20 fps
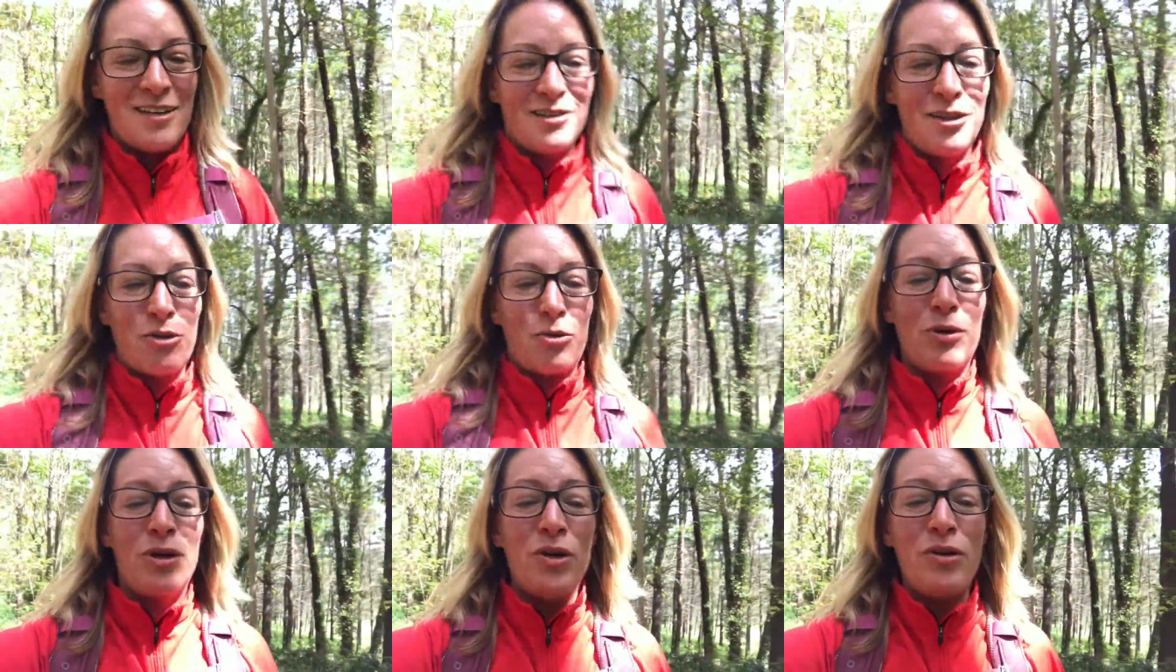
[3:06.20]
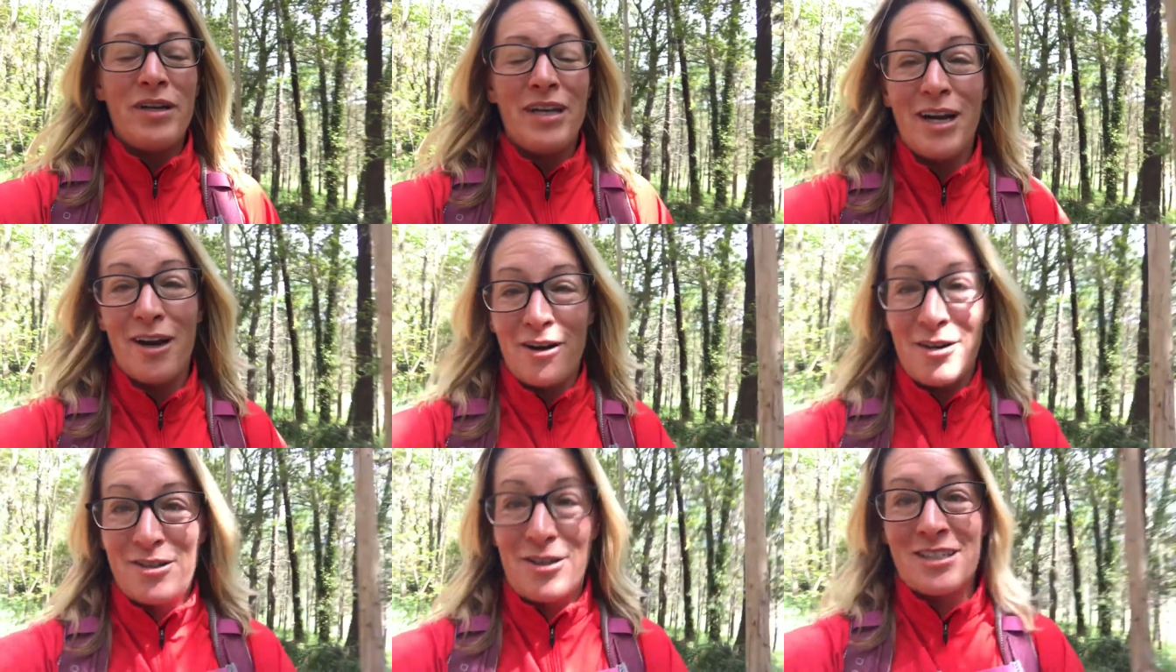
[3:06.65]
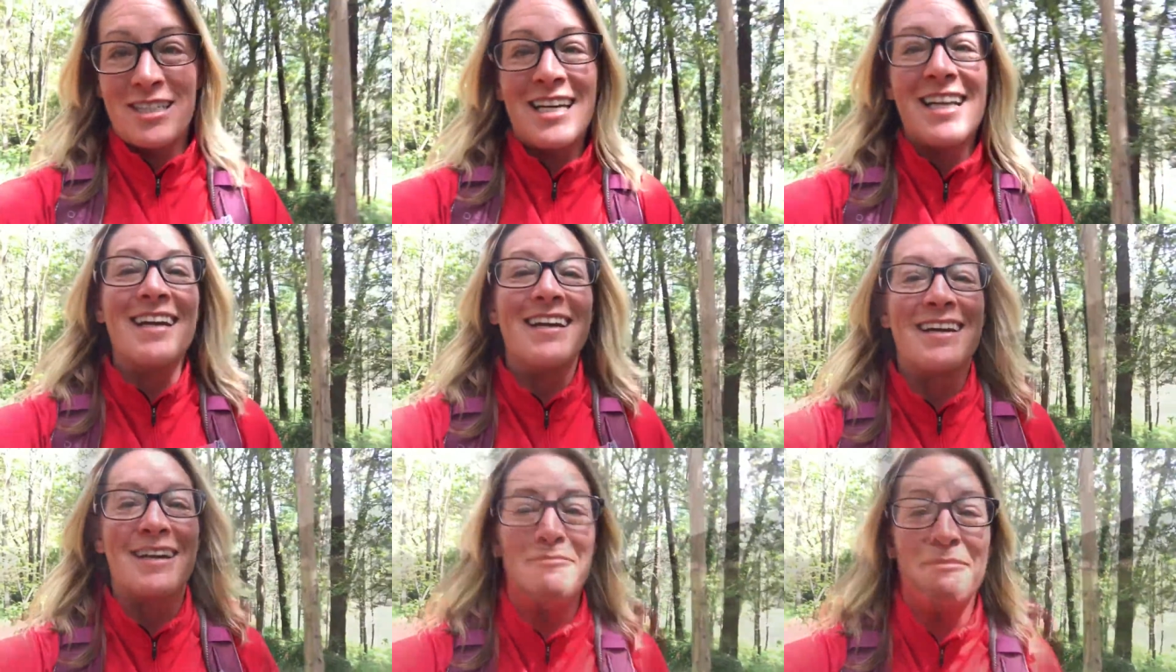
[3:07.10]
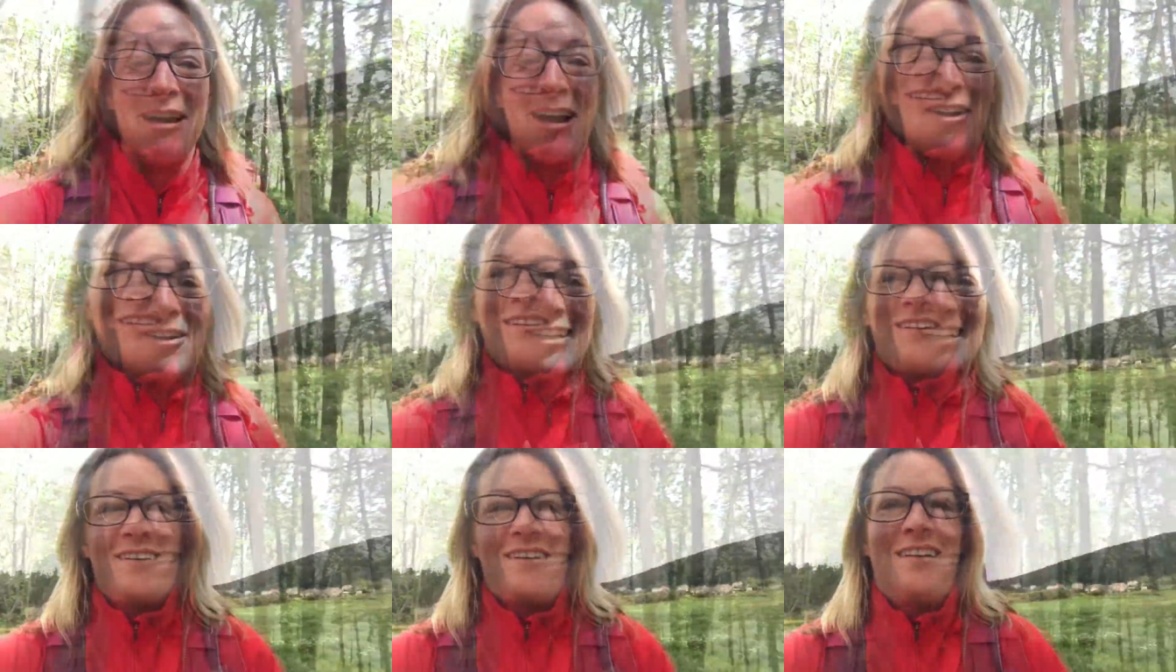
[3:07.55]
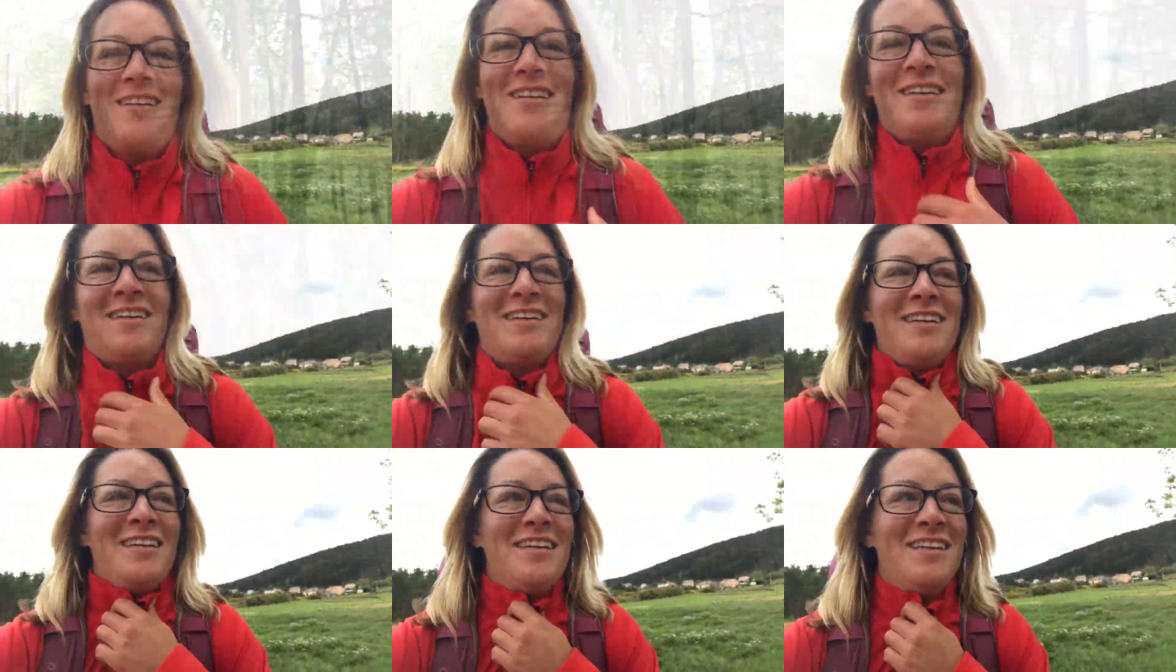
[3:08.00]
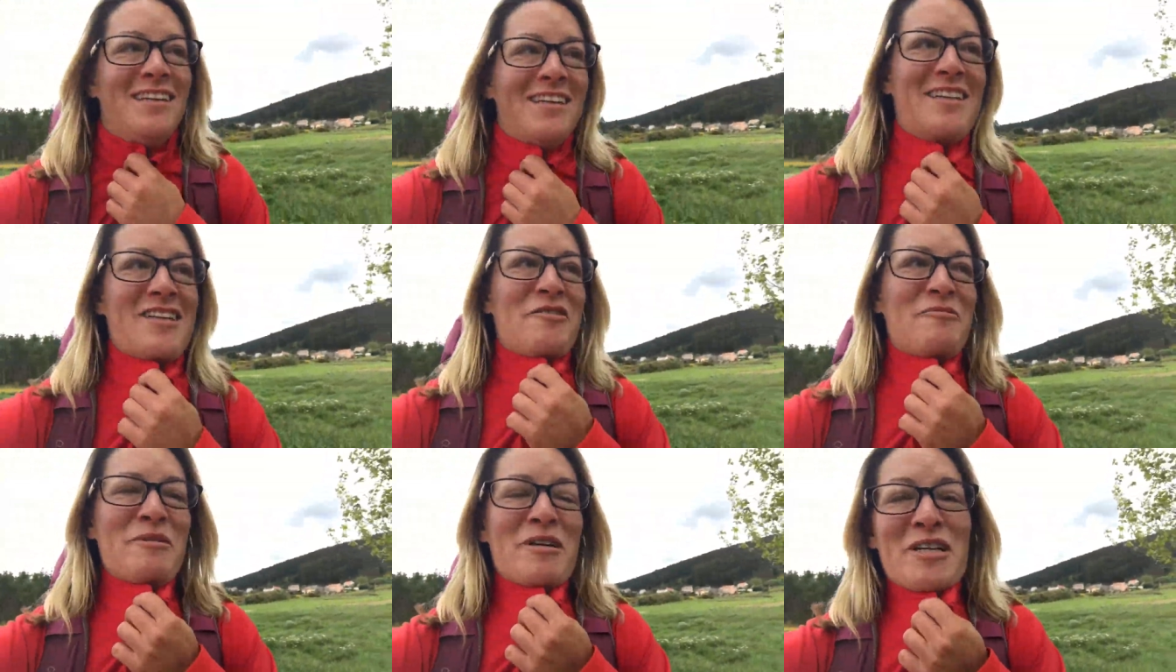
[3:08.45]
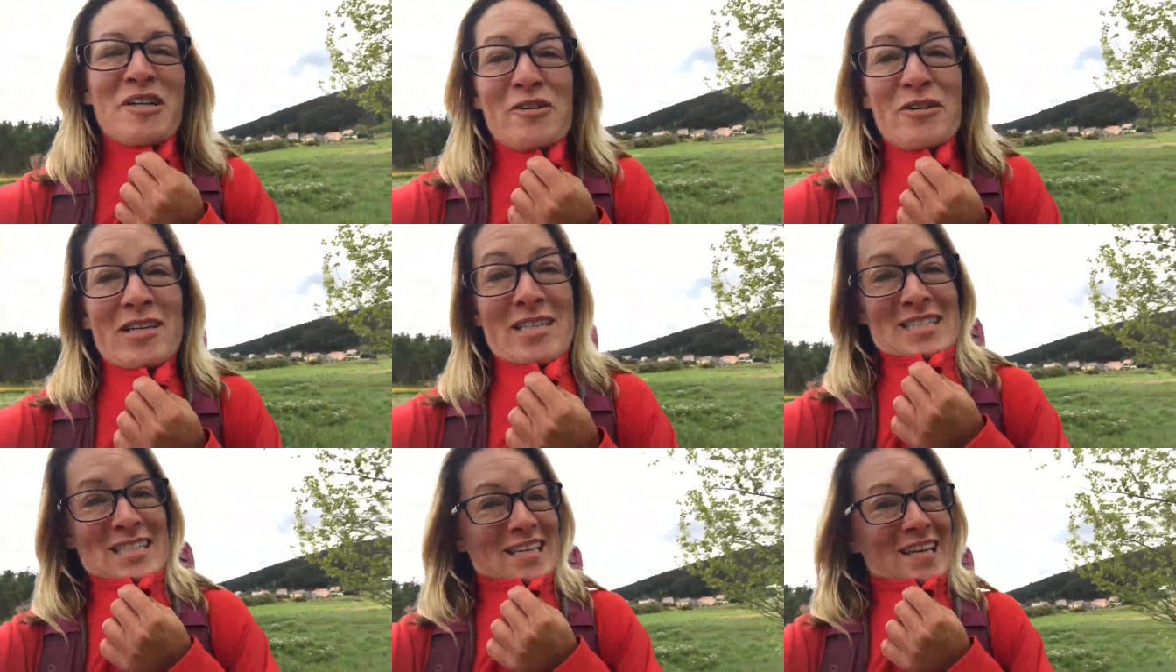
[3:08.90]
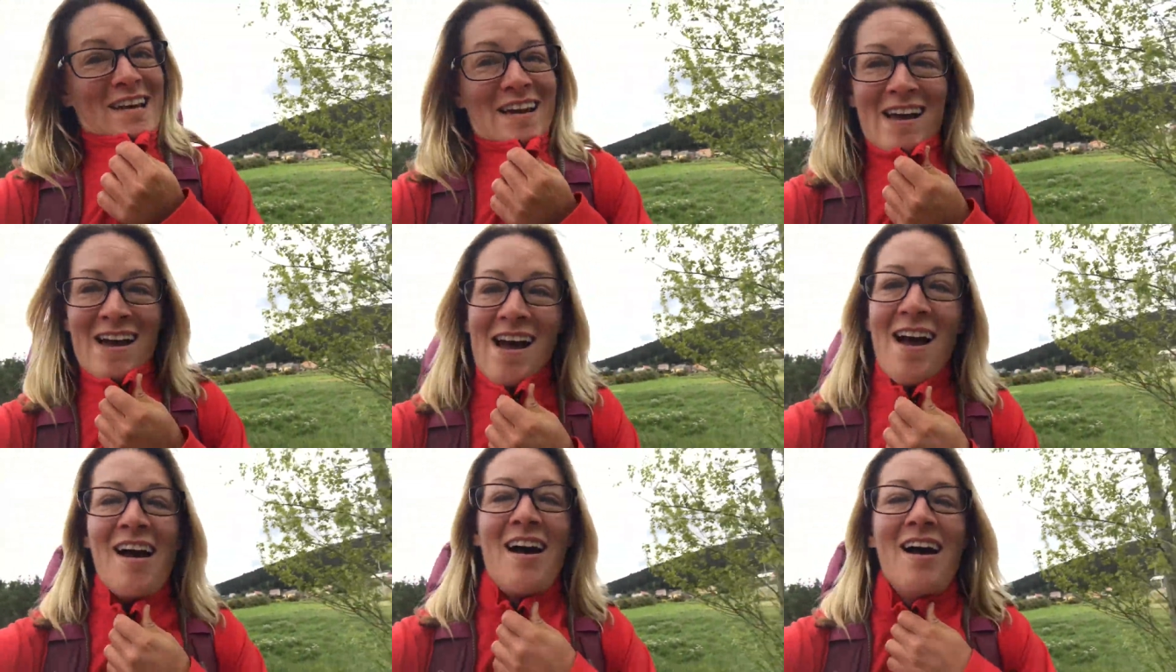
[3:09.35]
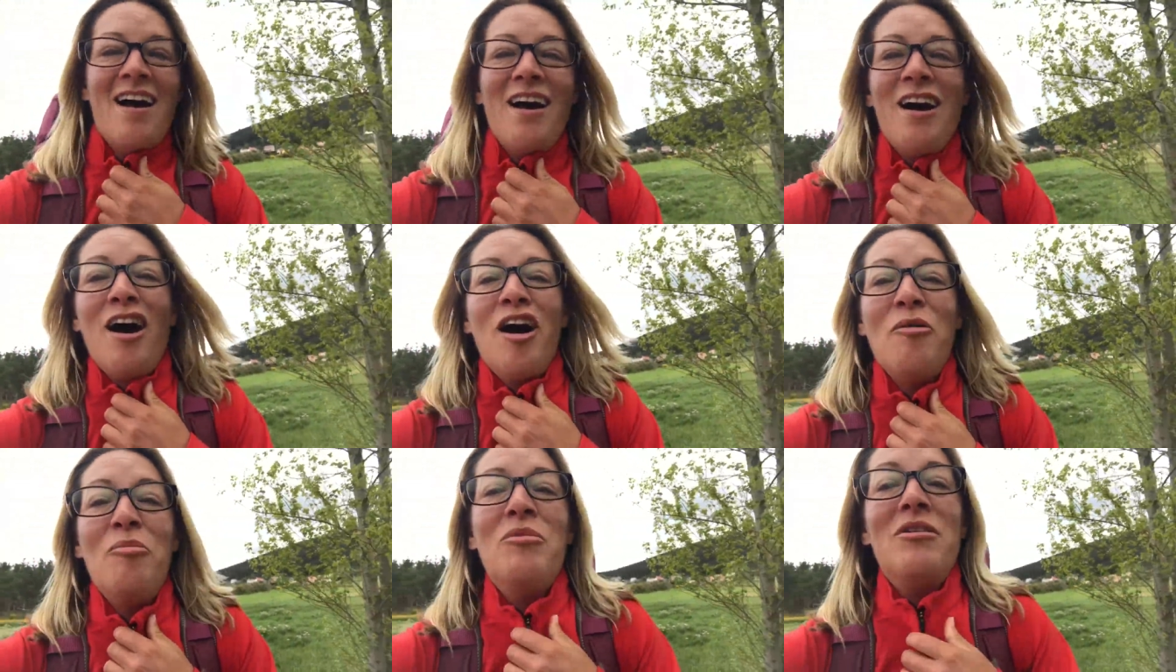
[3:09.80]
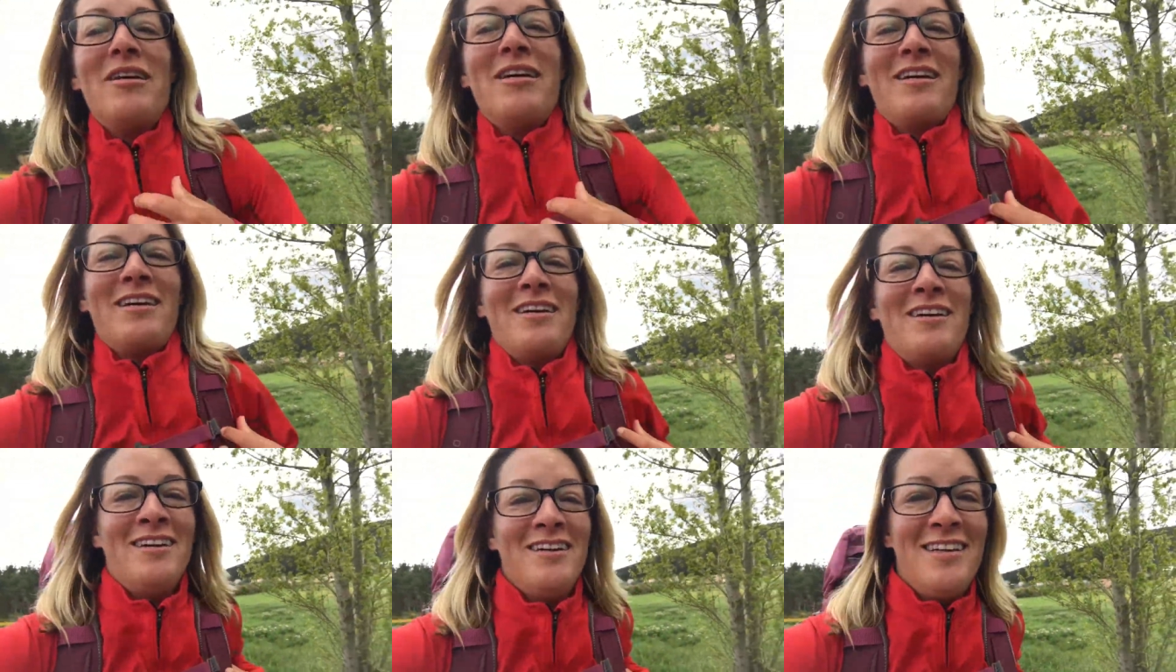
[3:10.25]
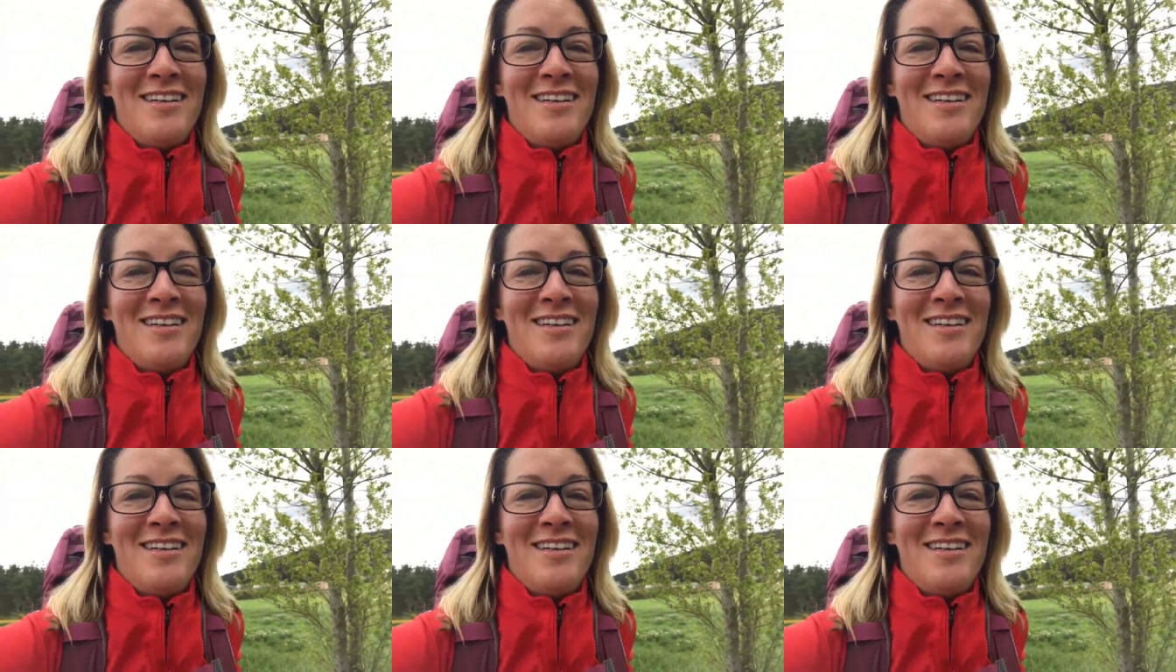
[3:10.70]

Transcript: The real character is gonna come out. The Camino is humbling,